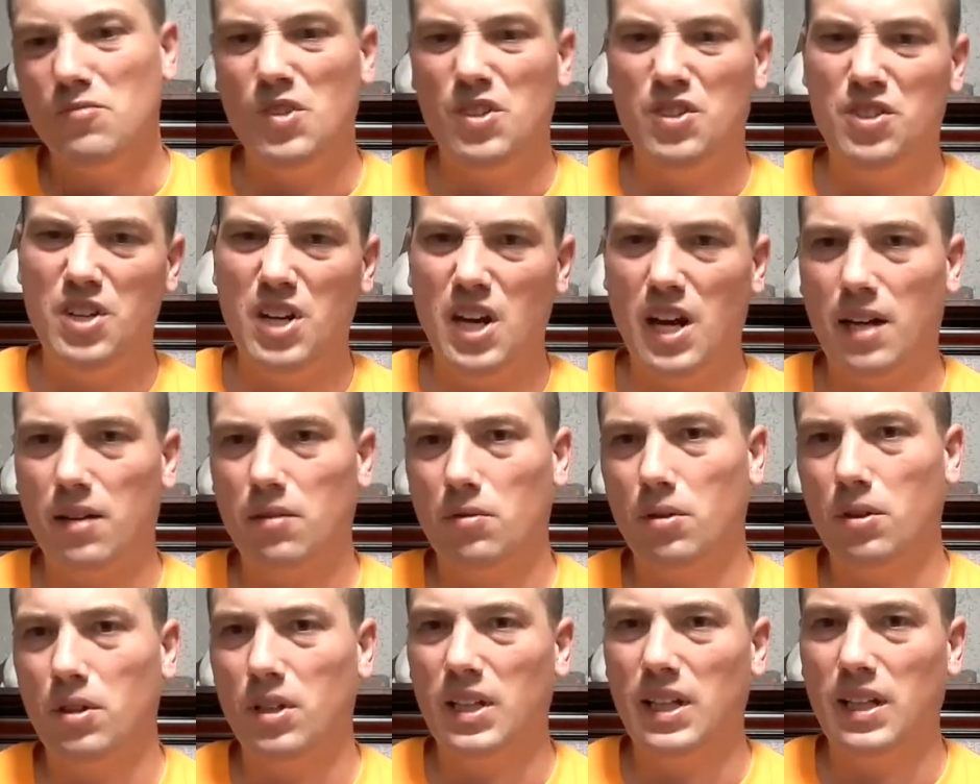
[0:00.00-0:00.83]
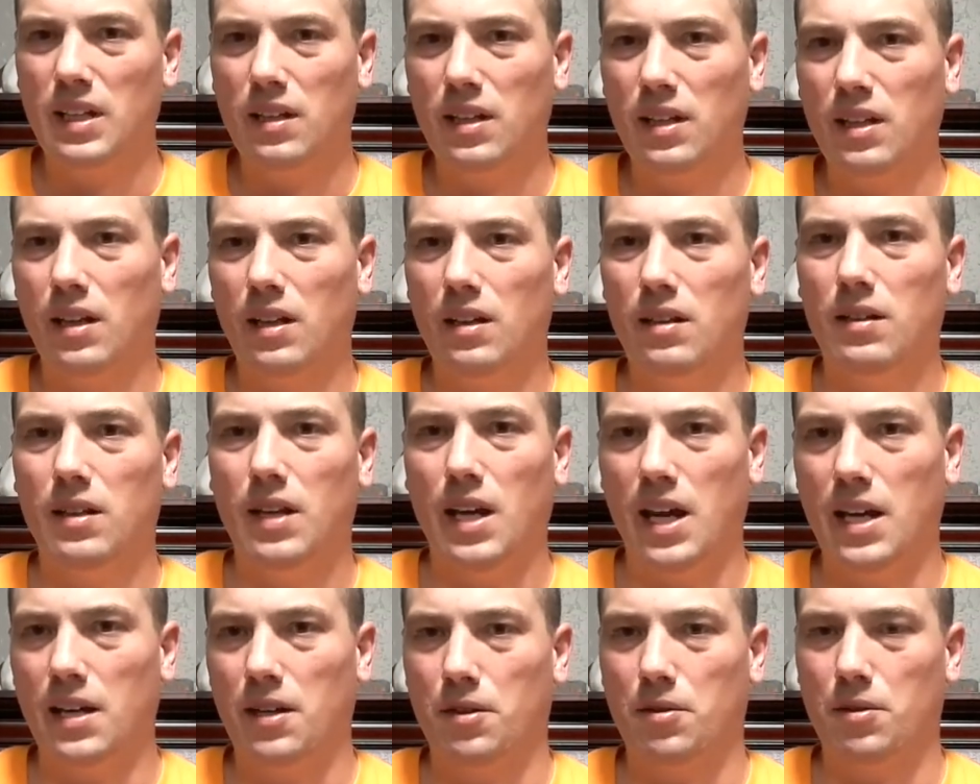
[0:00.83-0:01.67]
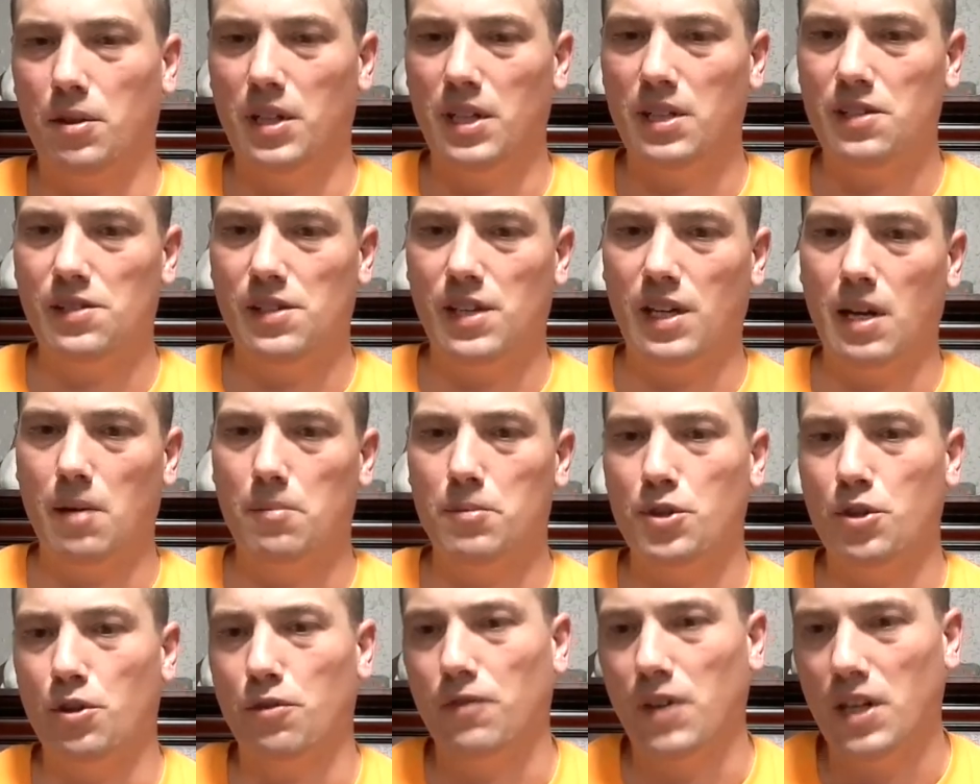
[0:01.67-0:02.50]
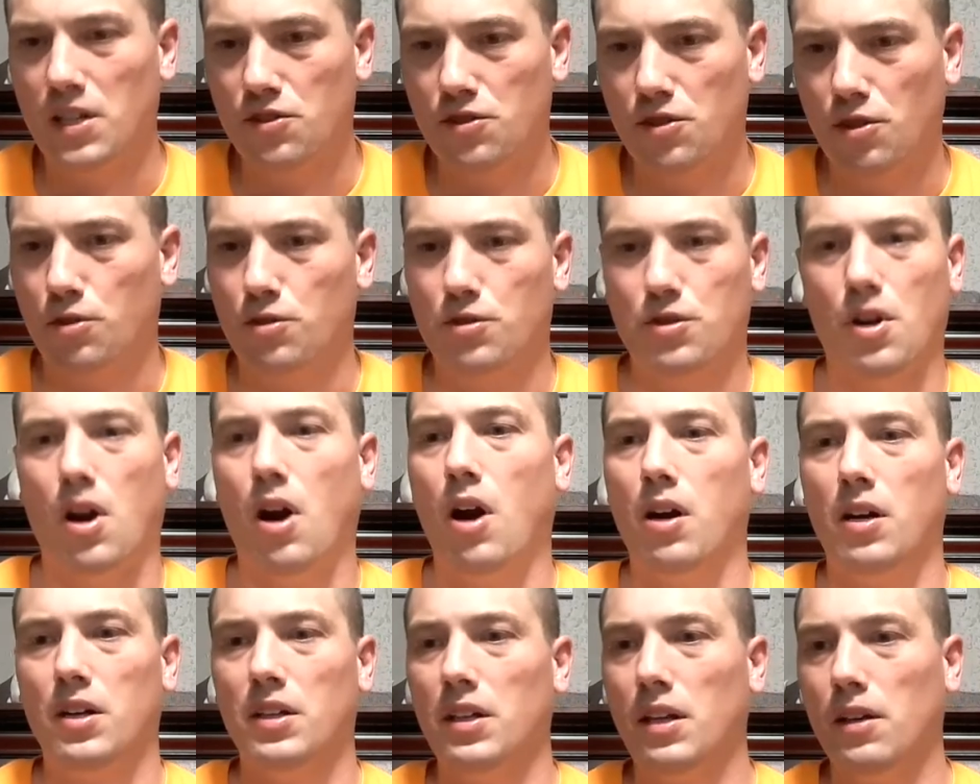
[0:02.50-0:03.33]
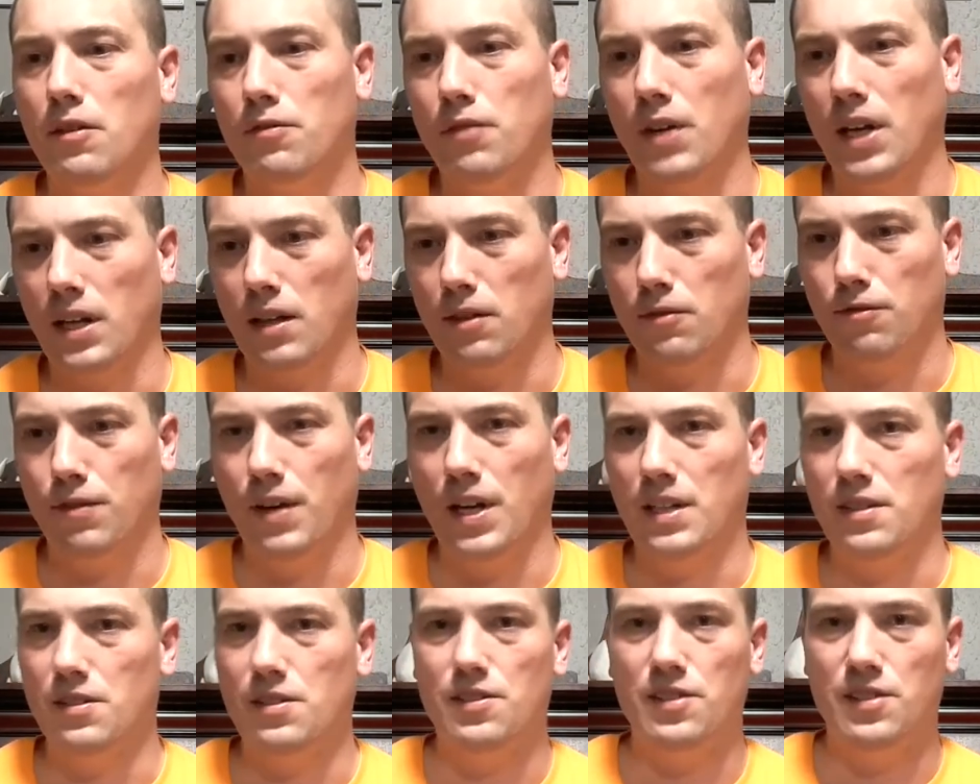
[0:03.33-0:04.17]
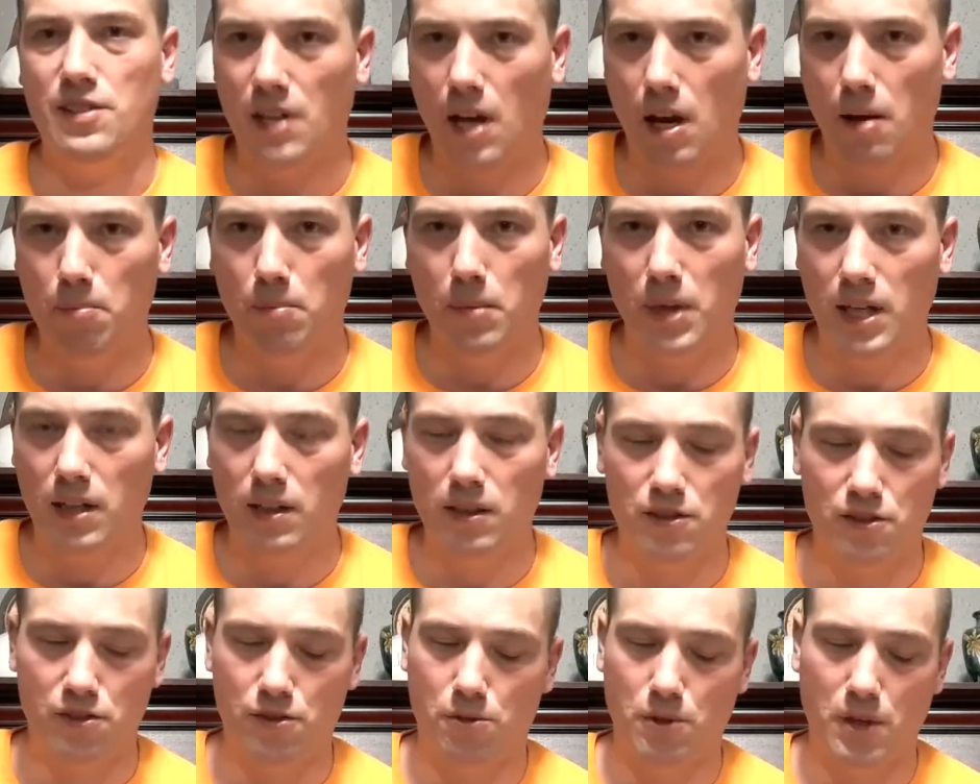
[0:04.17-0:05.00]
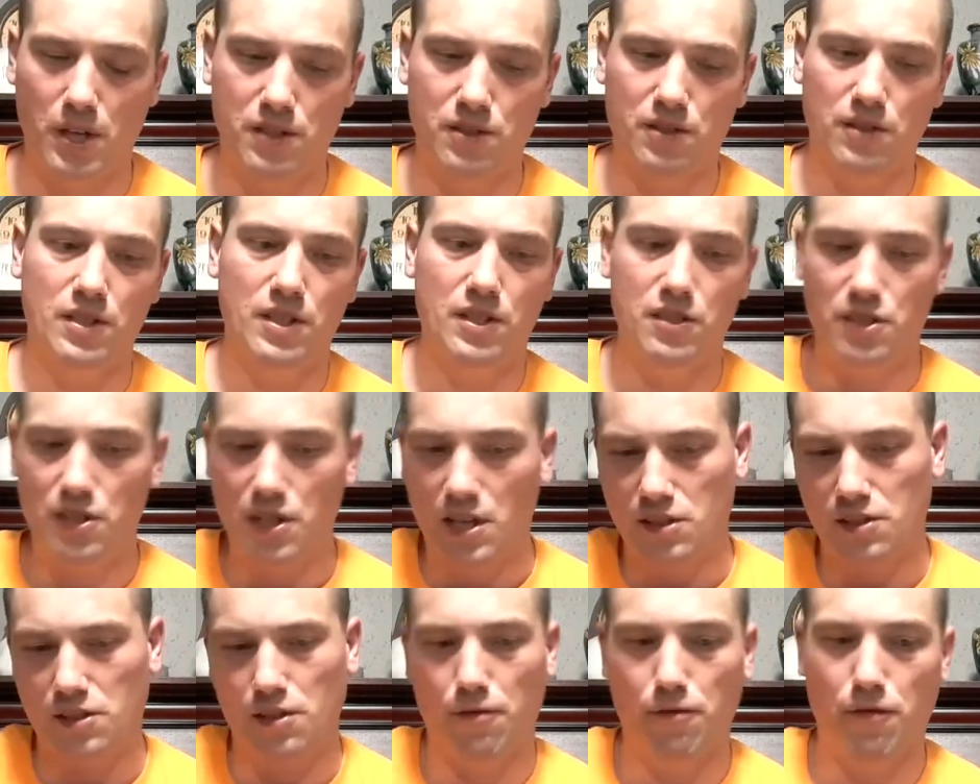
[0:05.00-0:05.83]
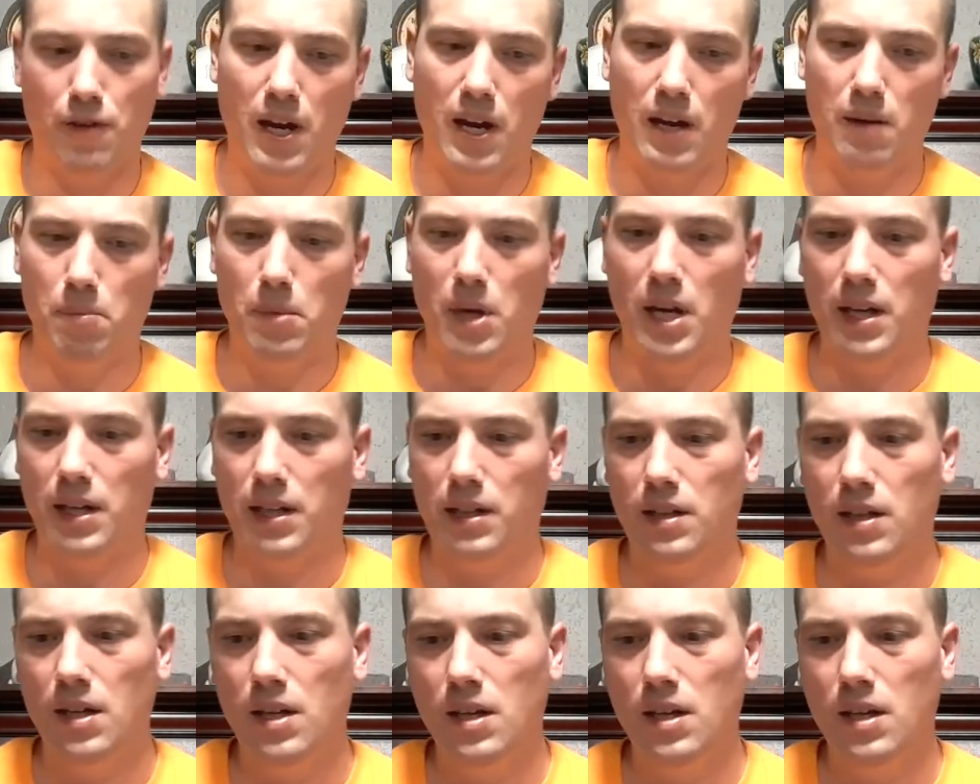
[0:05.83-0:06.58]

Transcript: generally a little anachronistic. I'm sure if I search hard enough I can find some illustration to justify my